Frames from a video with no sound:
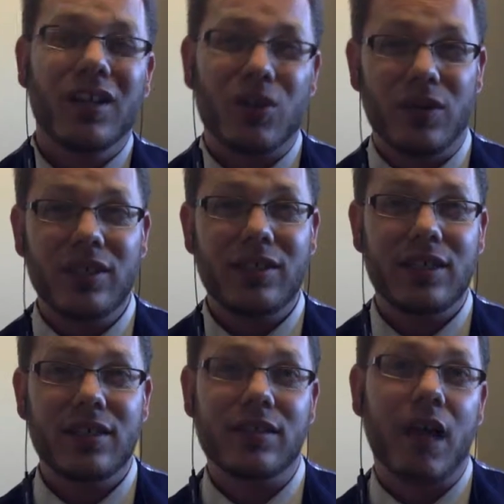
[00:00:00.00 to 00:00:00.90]
So this
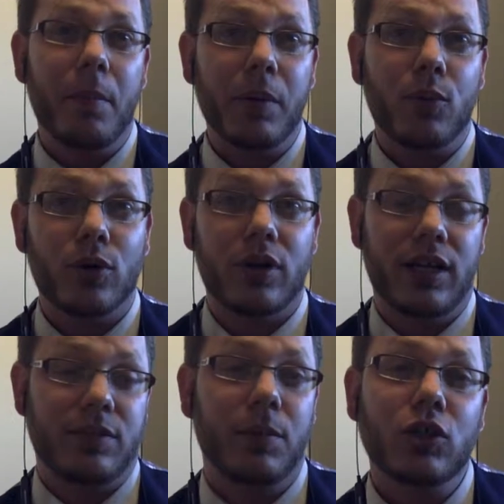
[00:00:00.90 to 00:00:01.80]
is a bit more,
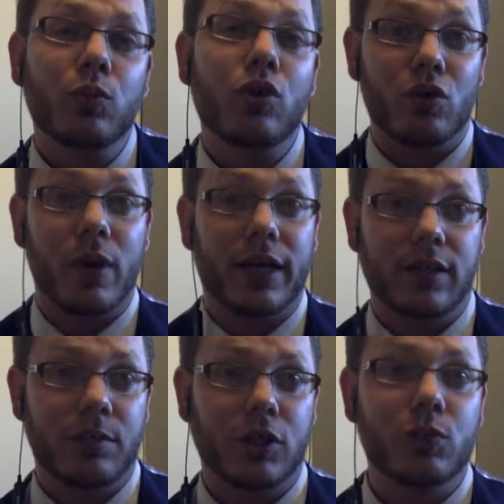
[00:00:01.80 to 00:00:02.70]
it's much more
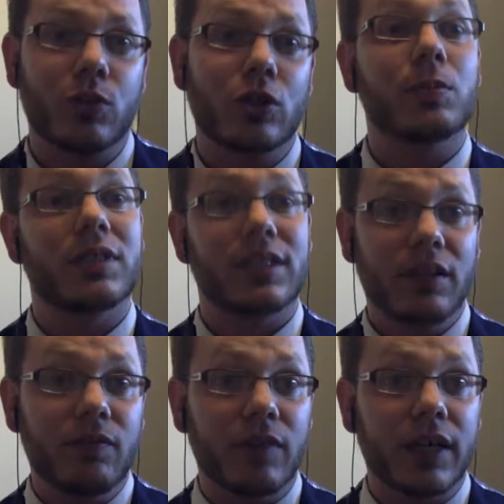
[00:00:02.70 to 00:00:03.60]
directed, much more
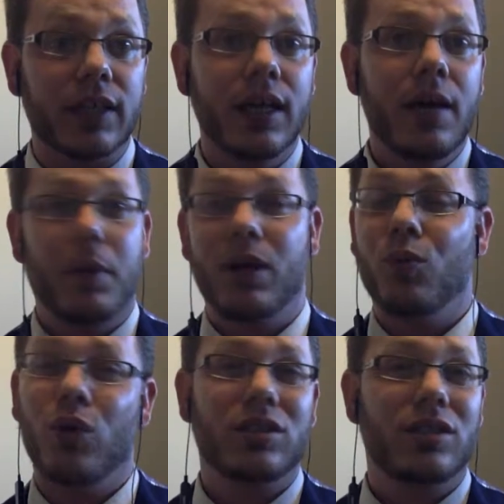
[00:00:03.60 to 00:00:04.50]
specific, but
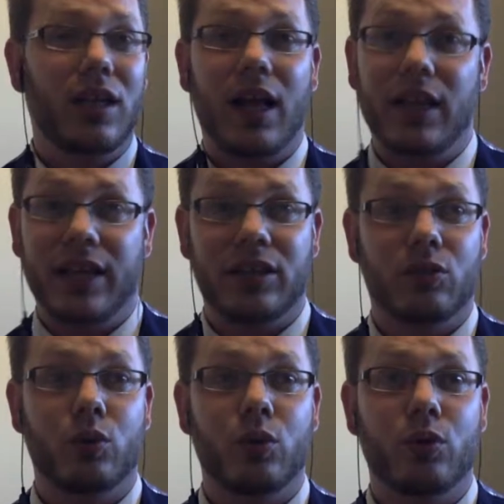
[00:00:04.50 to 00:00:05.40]
it works a lot like
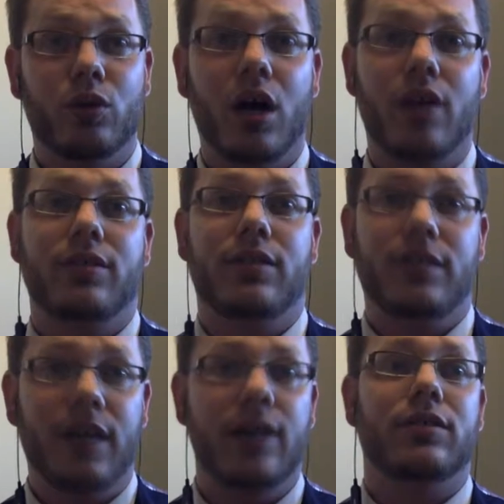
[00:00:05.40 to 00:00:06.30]
the root cause
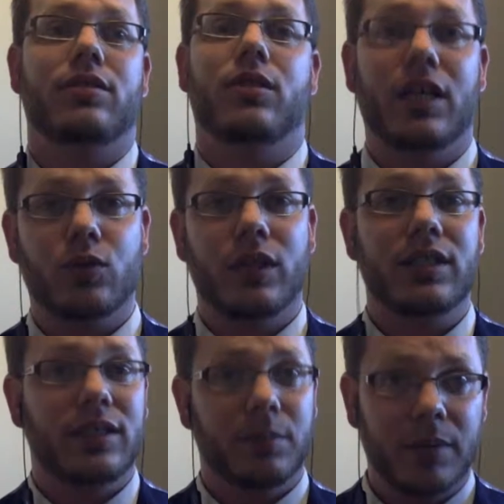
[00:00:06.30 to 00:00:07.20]
does. So that's why I
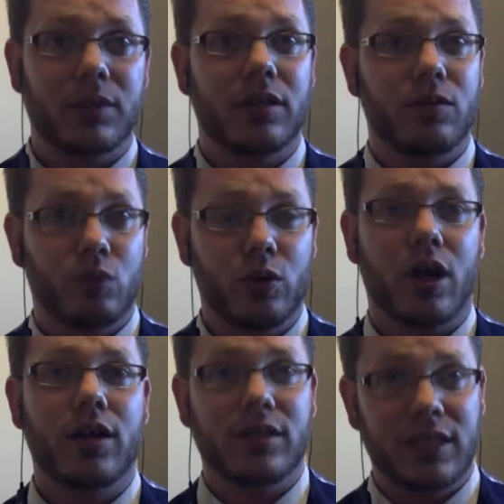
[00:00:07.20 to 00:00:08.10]
say sometimes that root
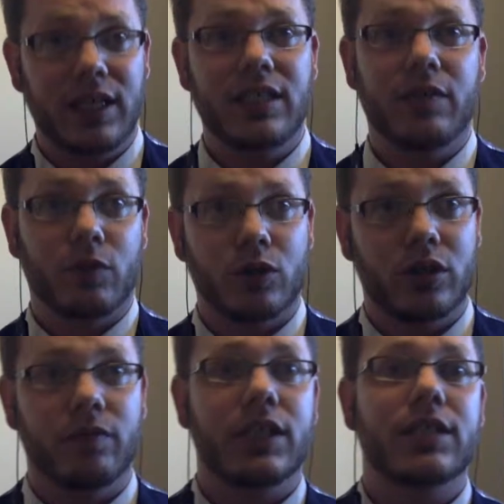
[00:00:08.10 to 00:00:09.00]
cause is the easy
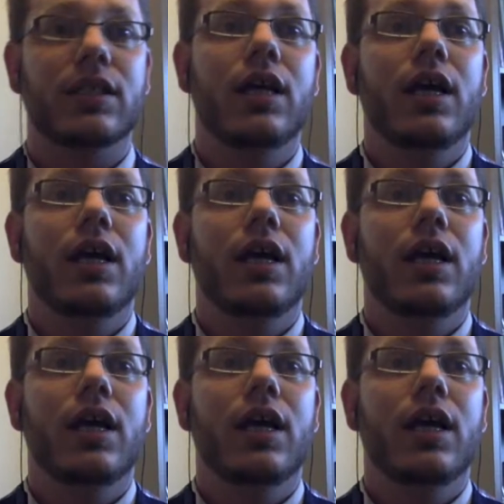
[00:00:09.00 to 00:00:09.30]
version of this.